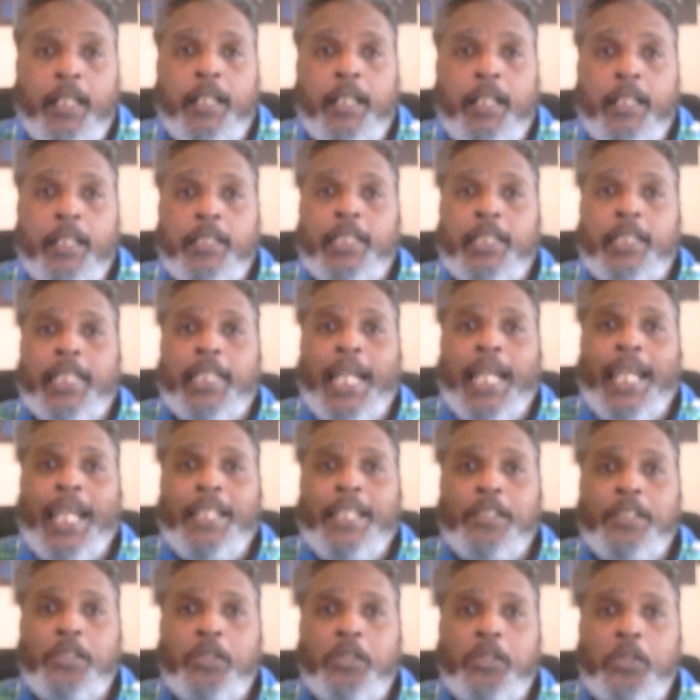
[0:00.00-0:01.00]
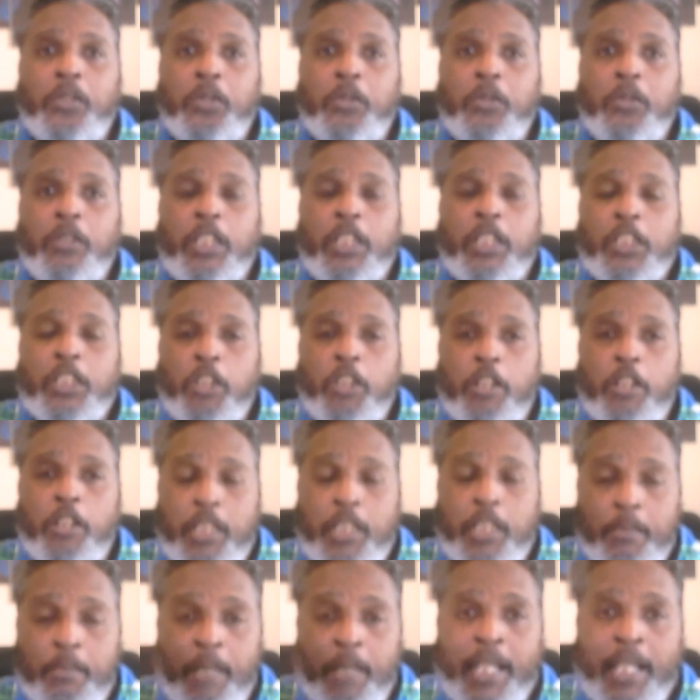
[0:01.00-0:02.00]
the guys who were in charge of the
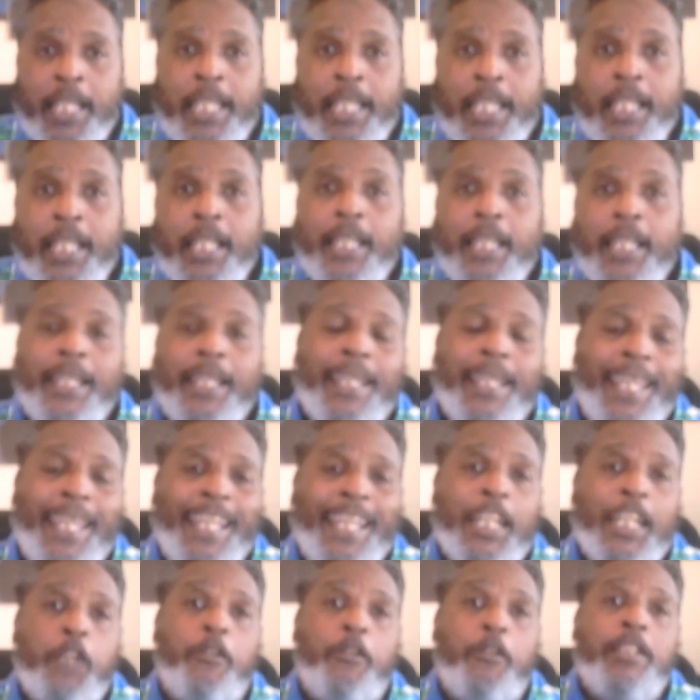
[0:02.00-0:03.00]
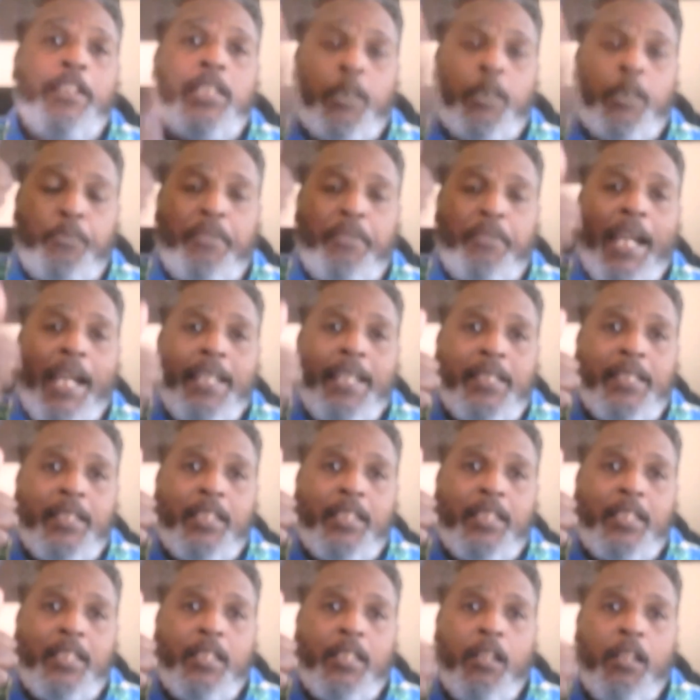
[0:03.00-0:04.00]
money increased the
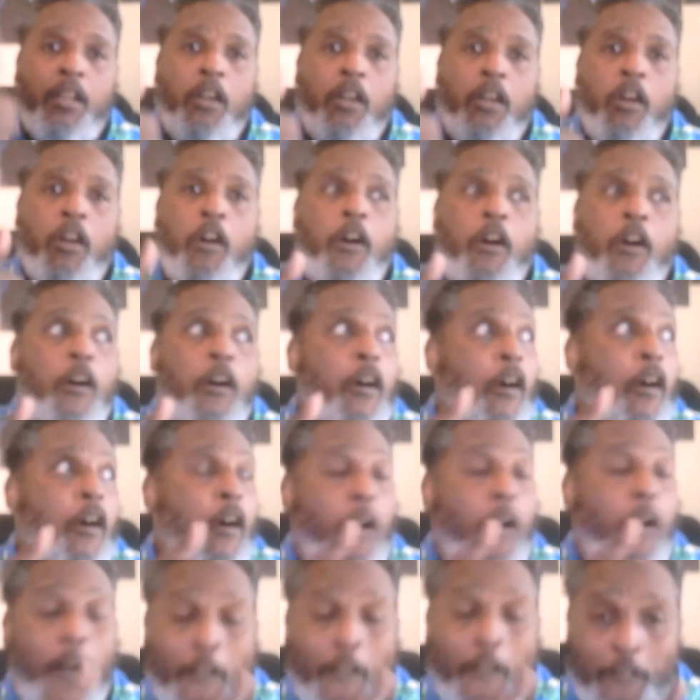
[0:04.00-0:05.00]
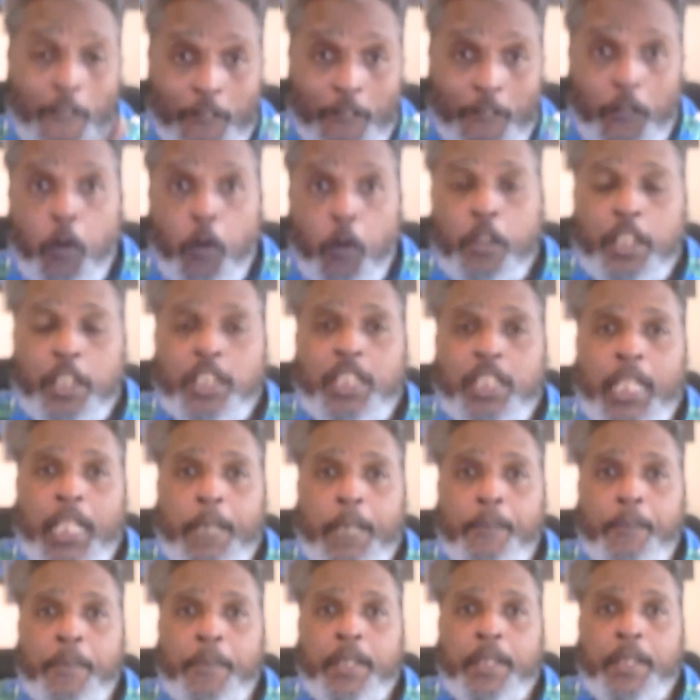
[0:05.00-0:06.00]
prices for the sheep.
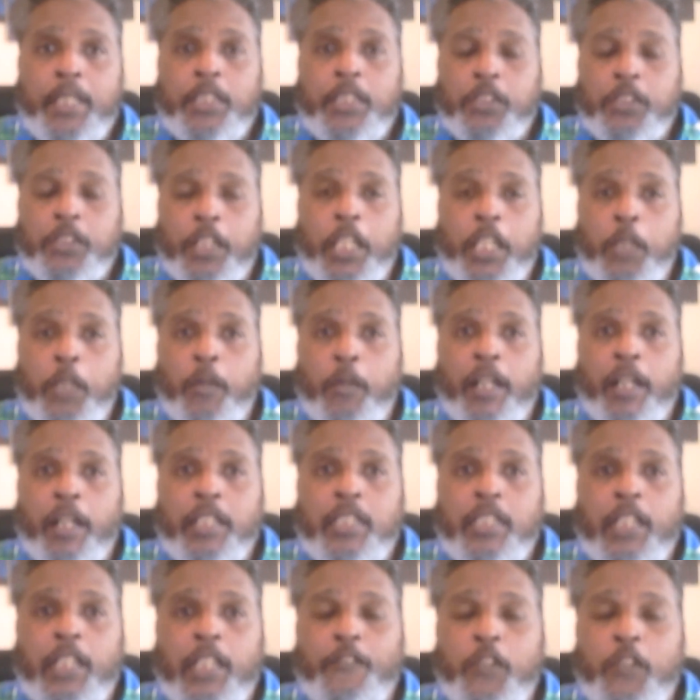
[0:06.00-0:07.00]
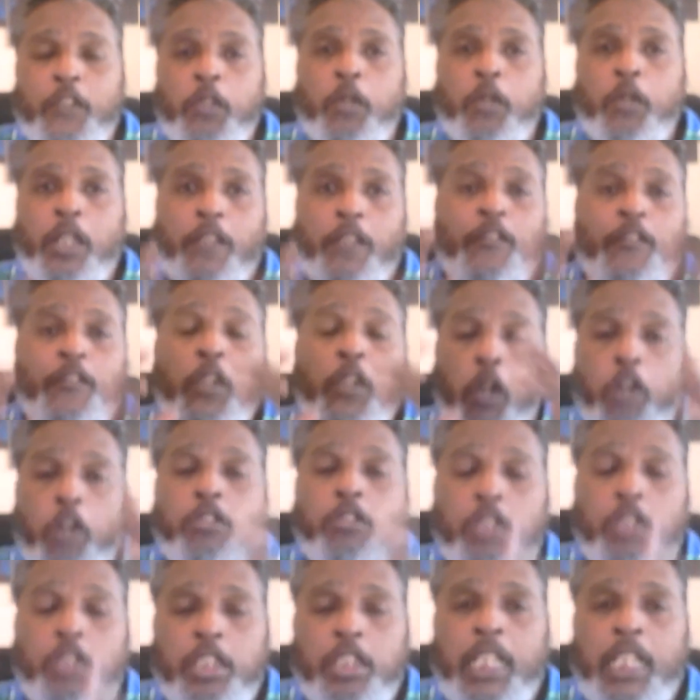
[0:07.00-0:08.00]
So in other words, if you if you own
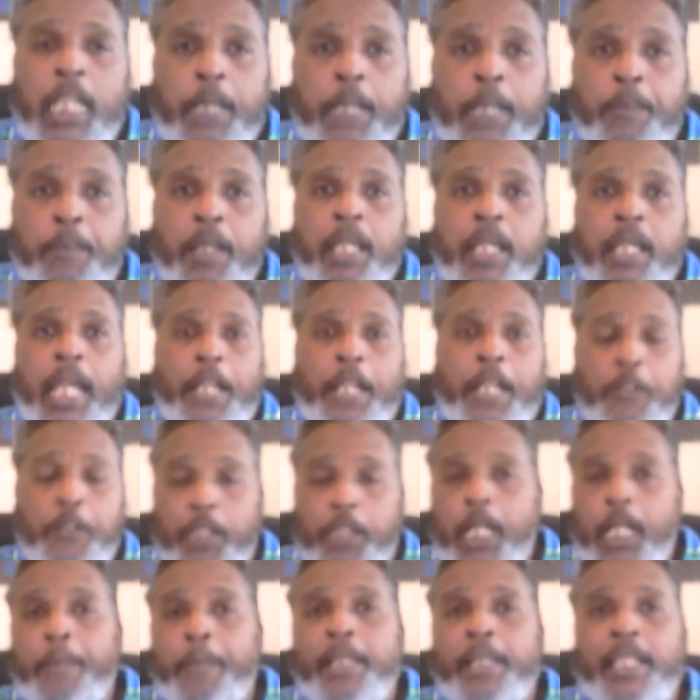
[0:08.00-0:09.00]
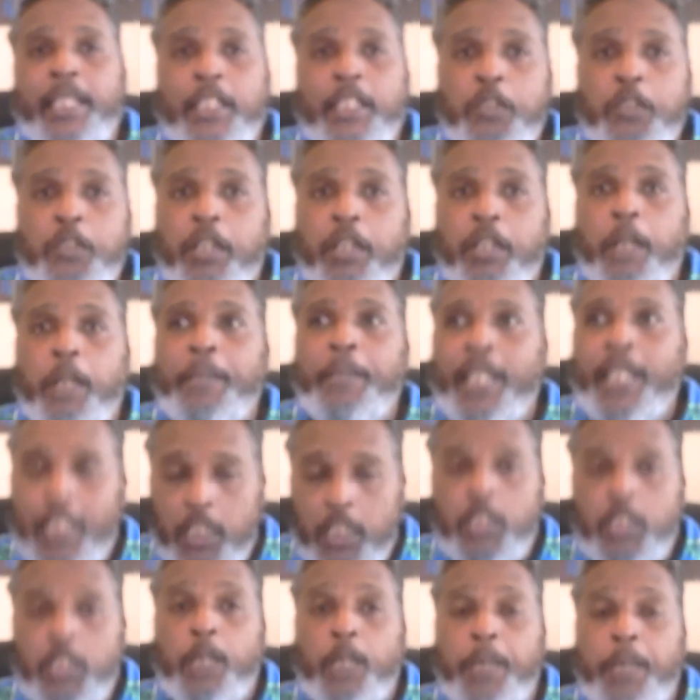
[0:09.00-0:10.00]
sheep and you're coming to Israel because you
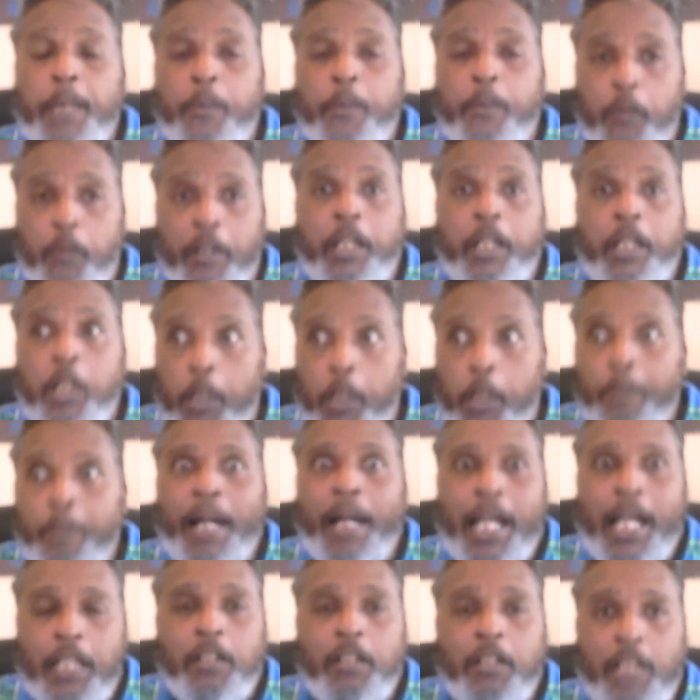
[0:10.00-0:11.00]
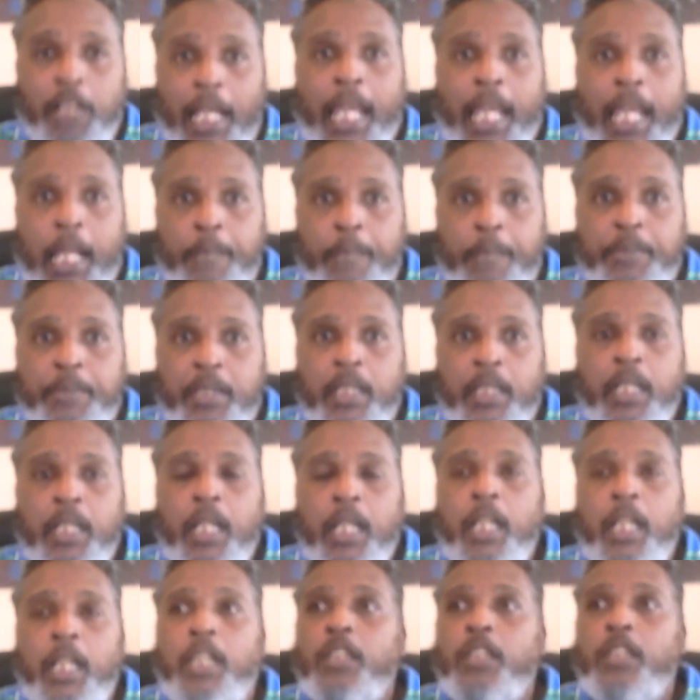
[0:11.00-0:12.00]
know people were going to go buy your lambs
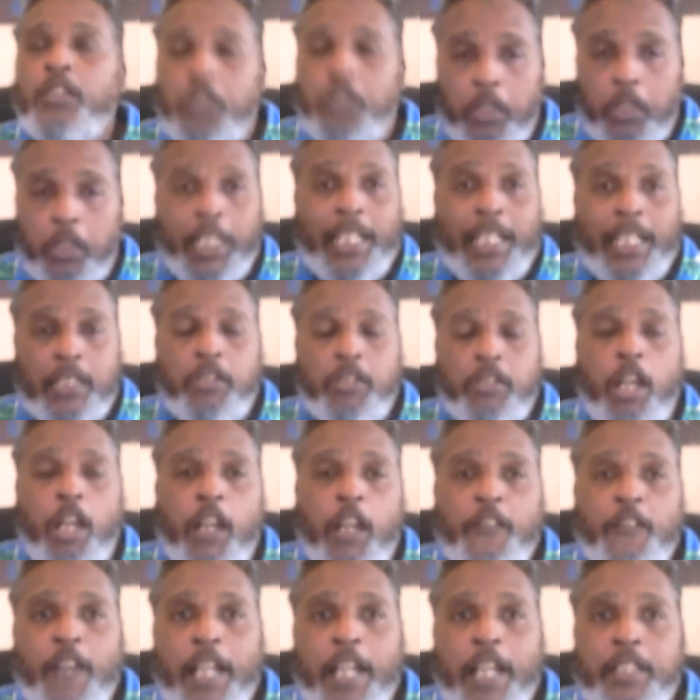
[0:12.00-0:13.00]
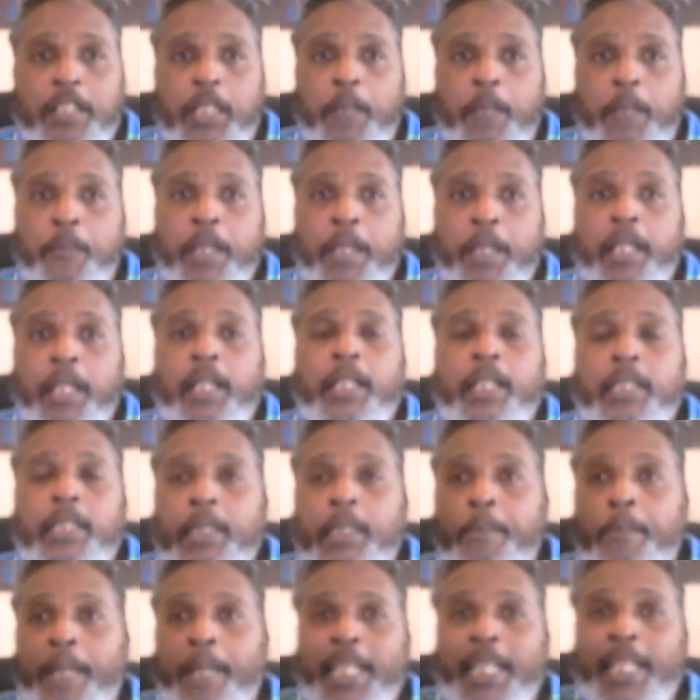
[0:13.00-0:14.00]
so they can sacrifice them, the
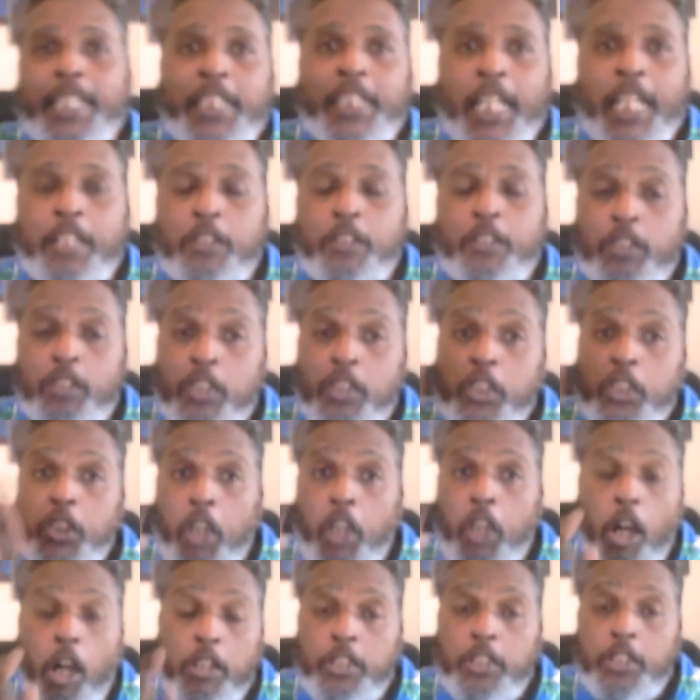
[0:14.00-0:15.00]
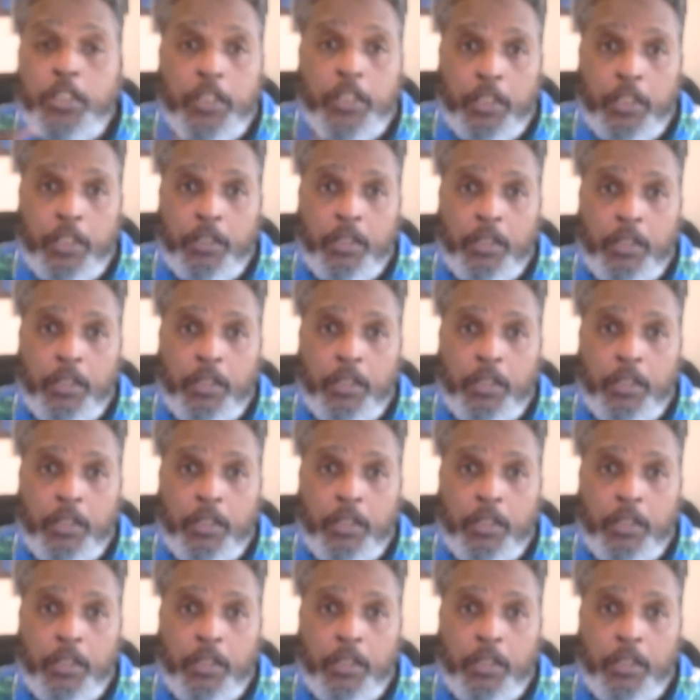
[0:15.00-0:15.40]
money changers charged you